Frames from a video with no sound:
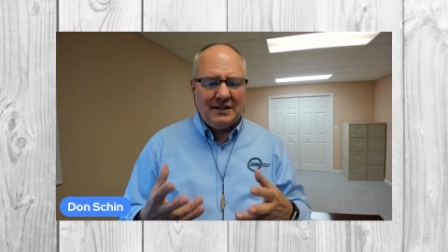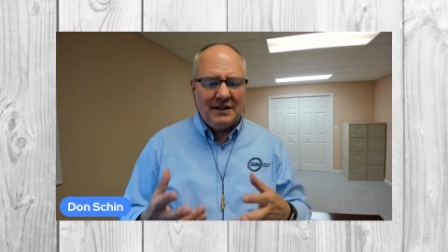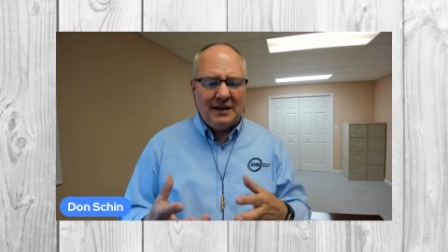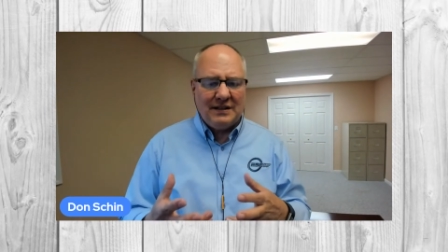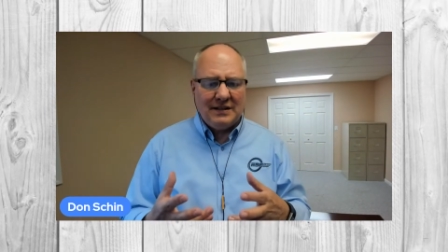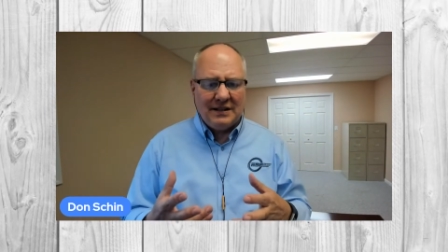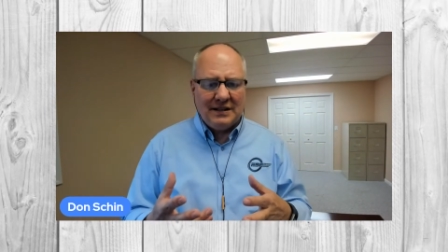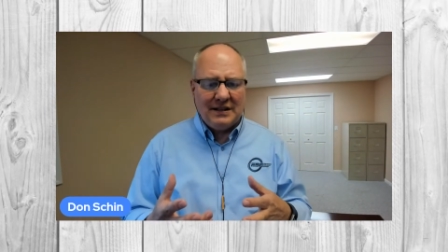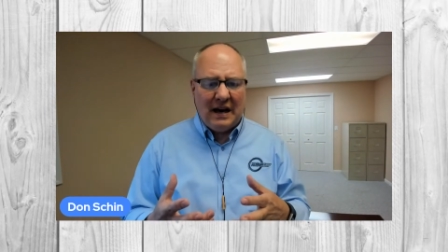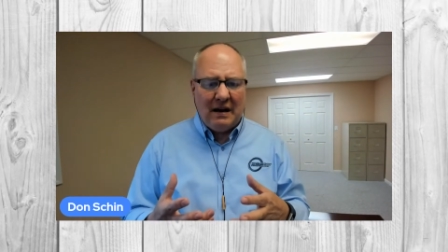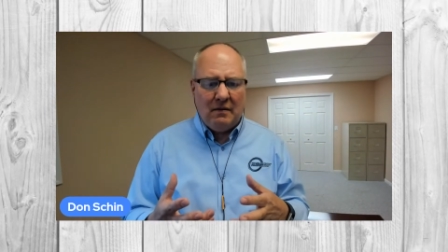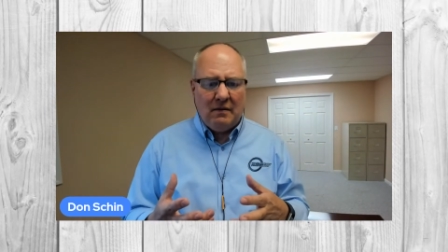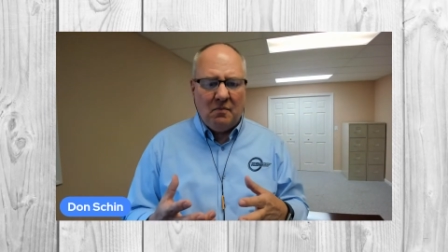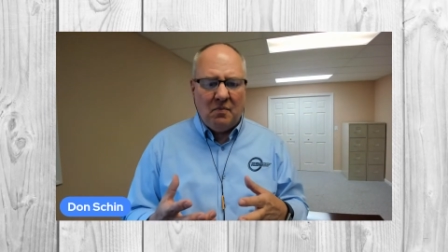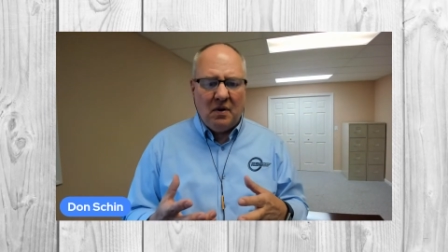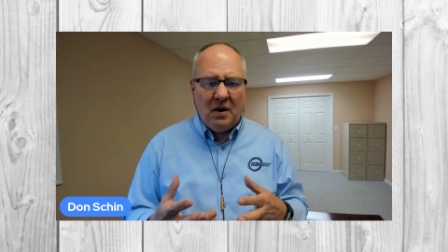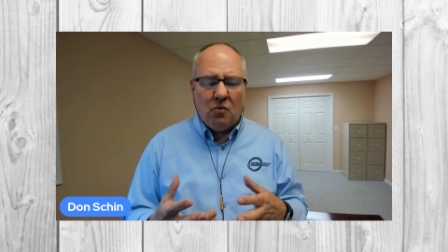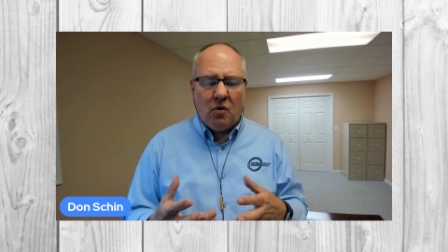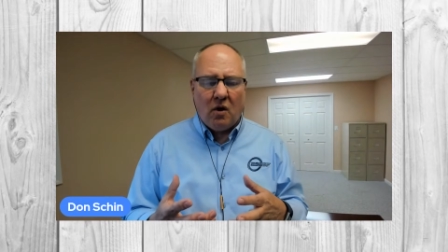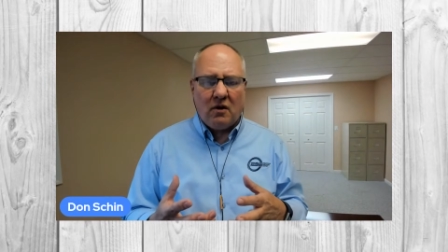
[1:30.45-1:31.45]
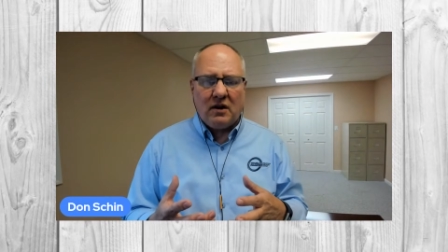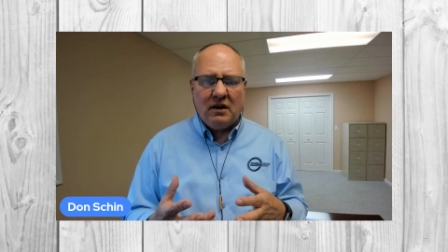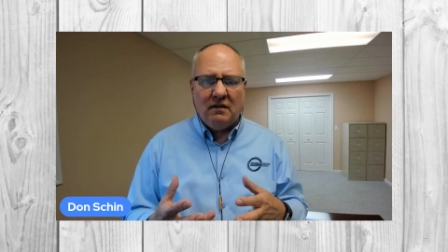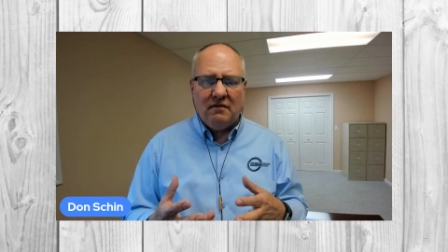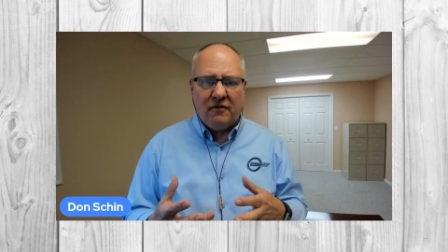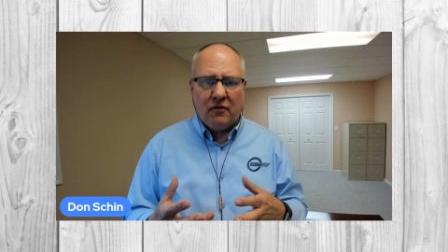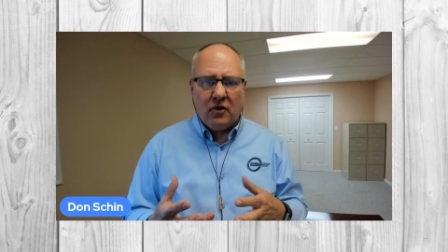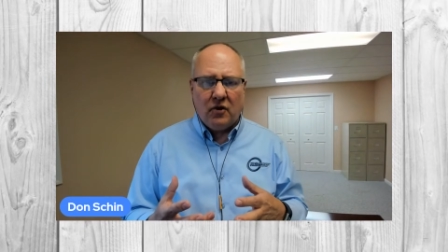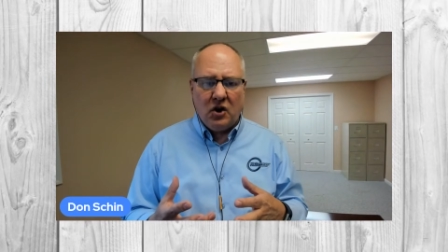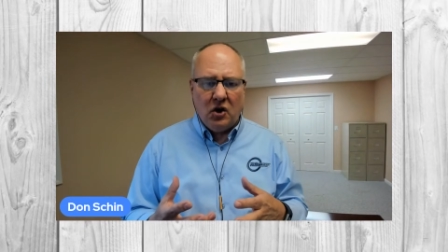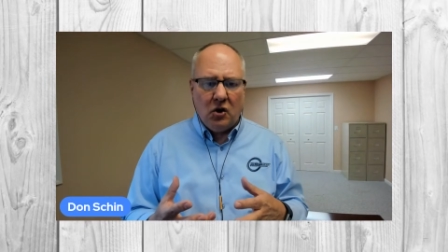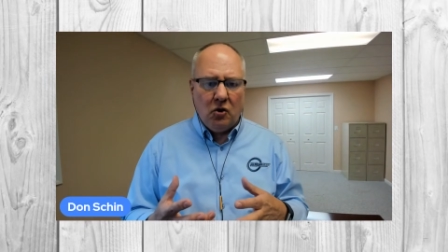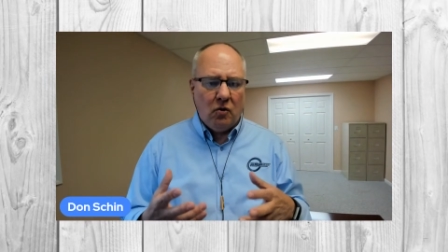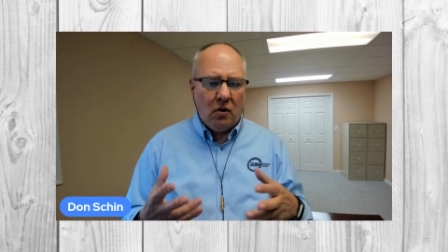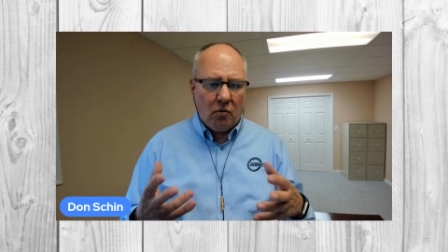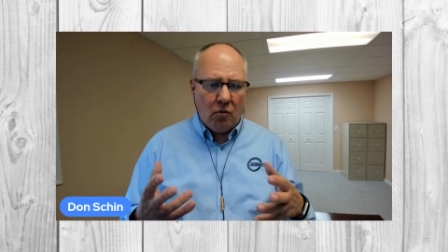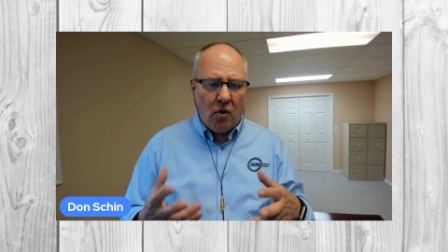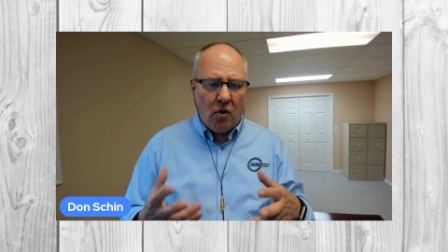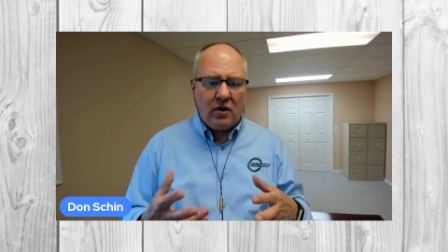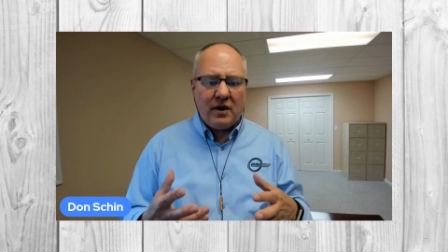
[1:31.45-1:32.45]
doesn't seem to be working for you
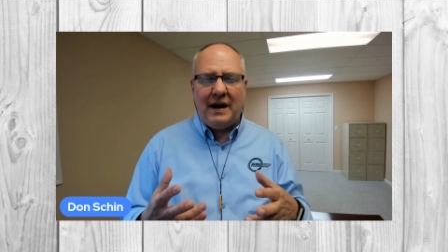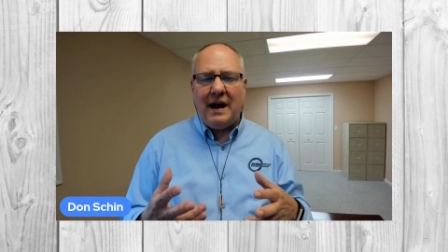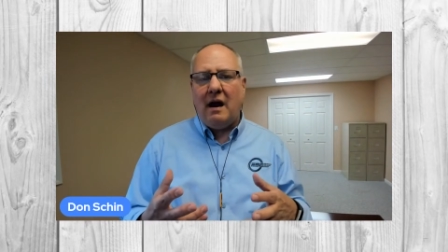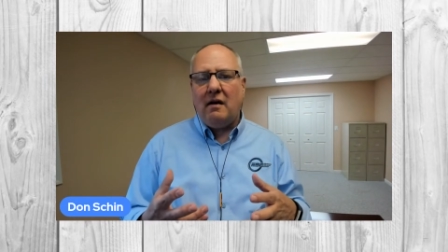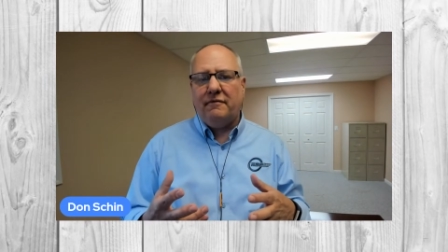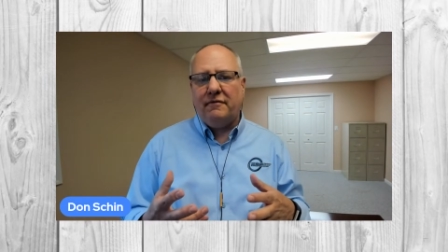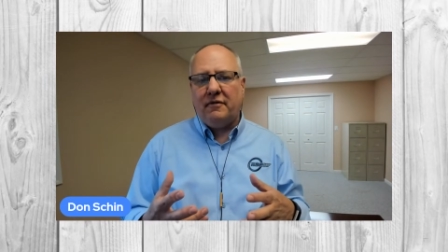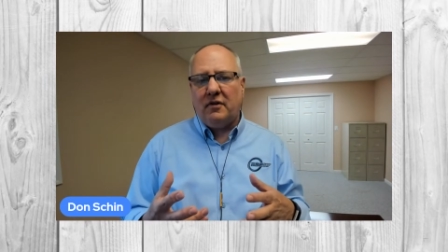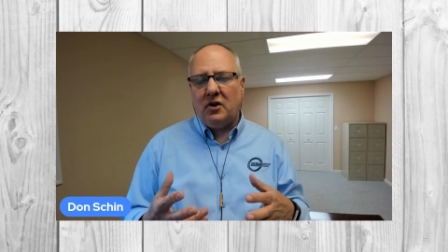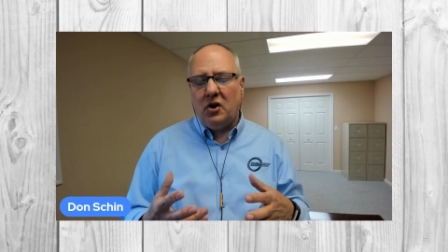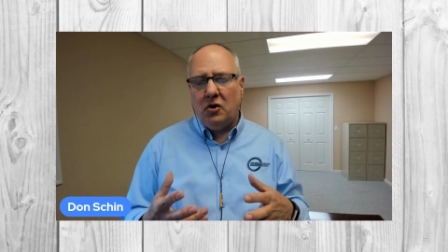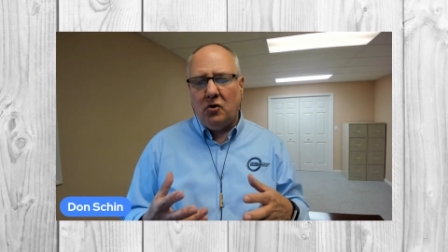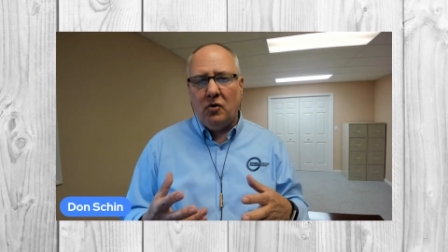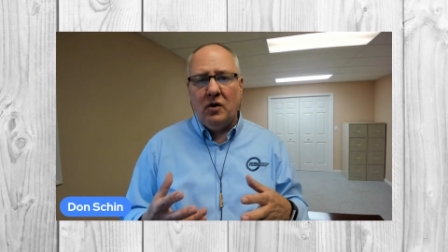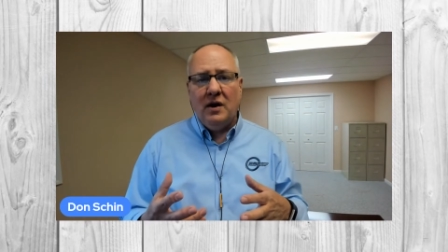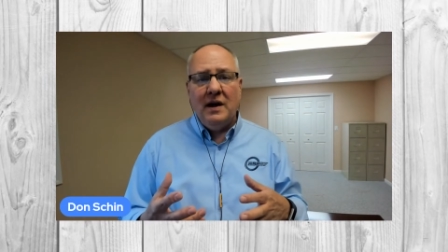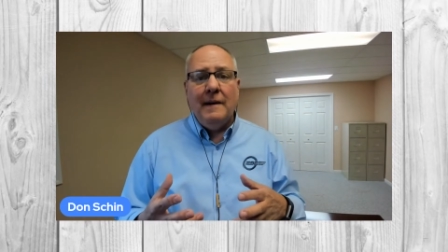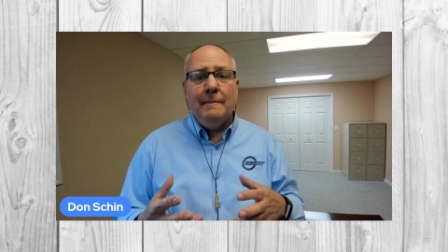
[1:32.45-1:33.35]
or working out for you?